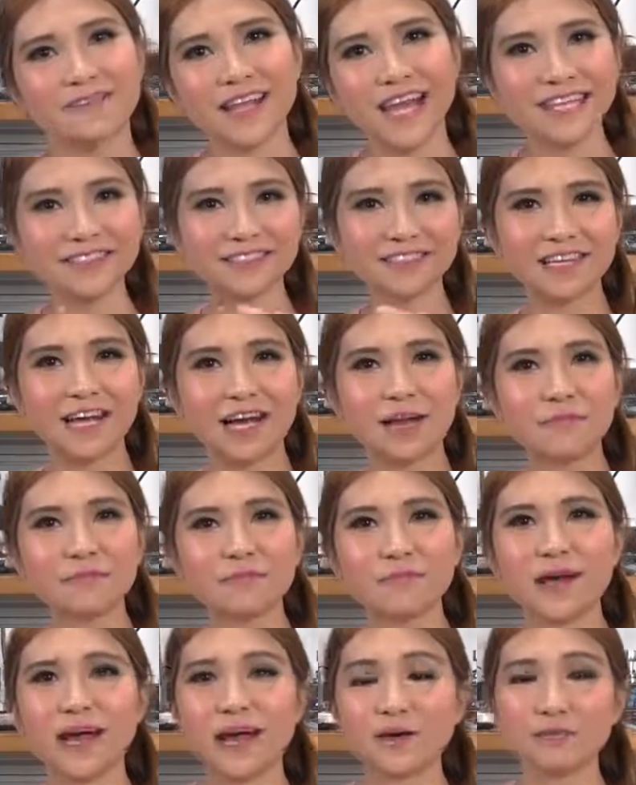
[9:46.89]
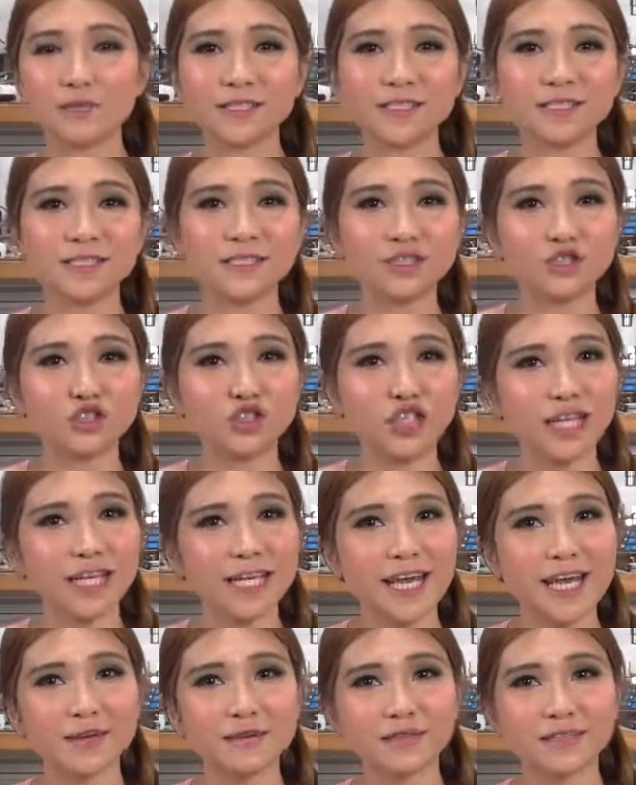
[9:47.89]
Next time, I visit the
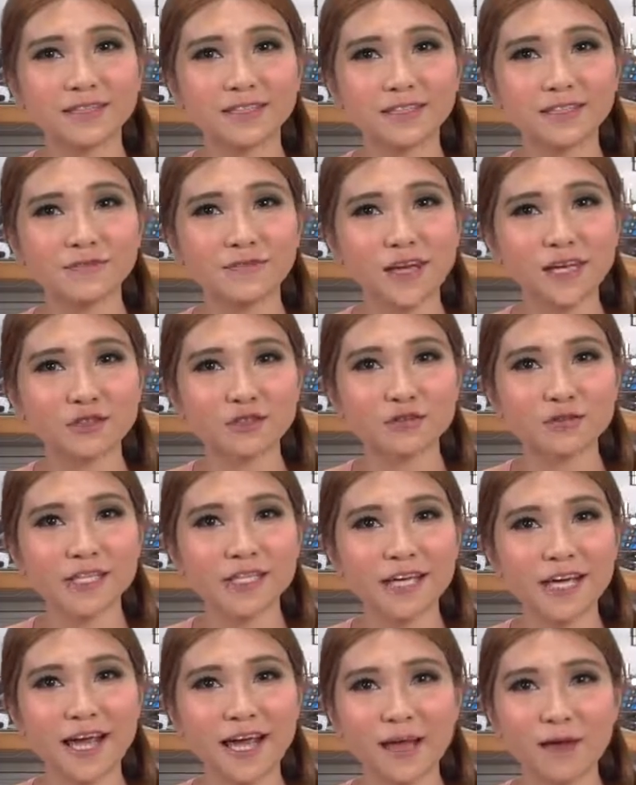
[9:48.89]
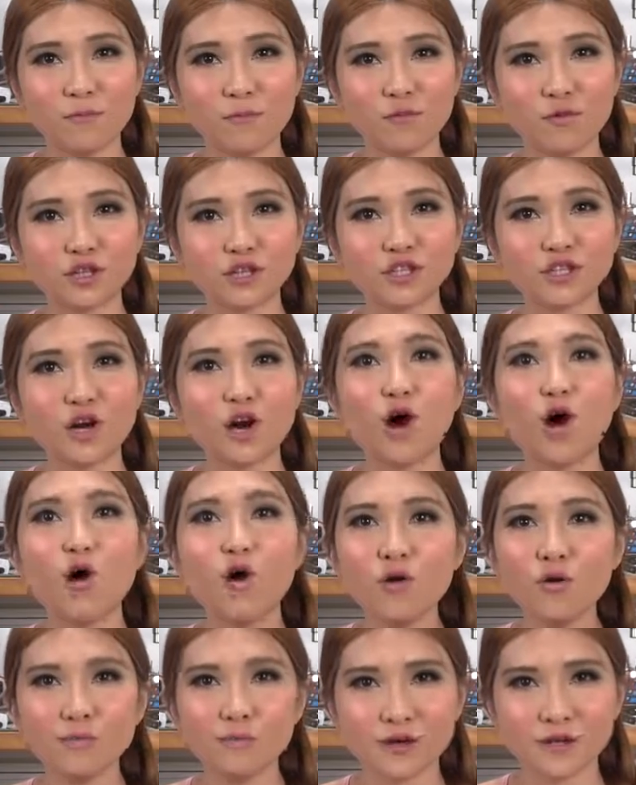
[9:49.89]
JLC factory and watch the
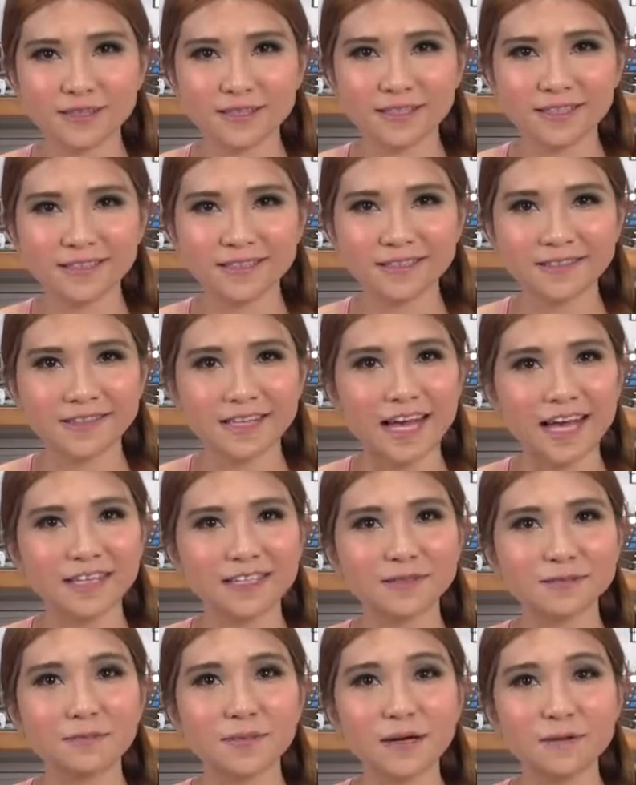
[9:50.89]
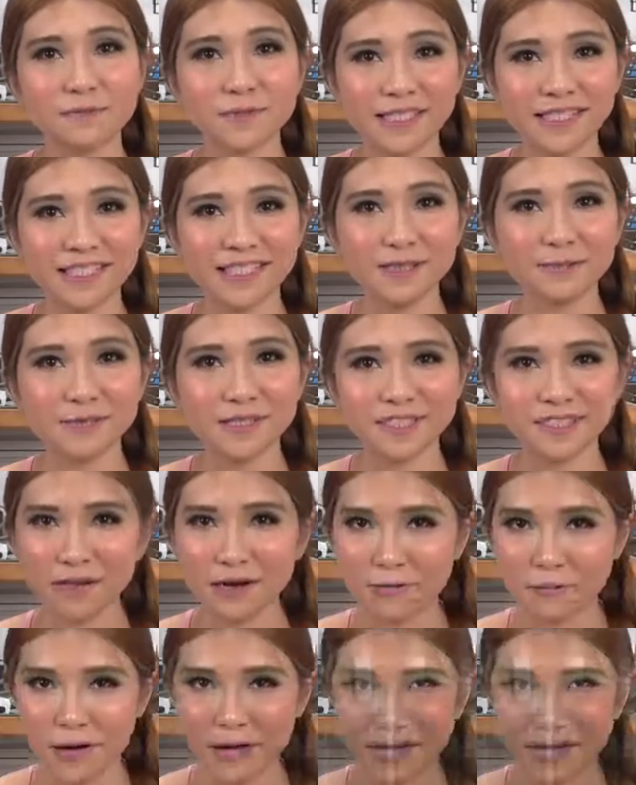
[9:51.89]
whole process as my PCBs are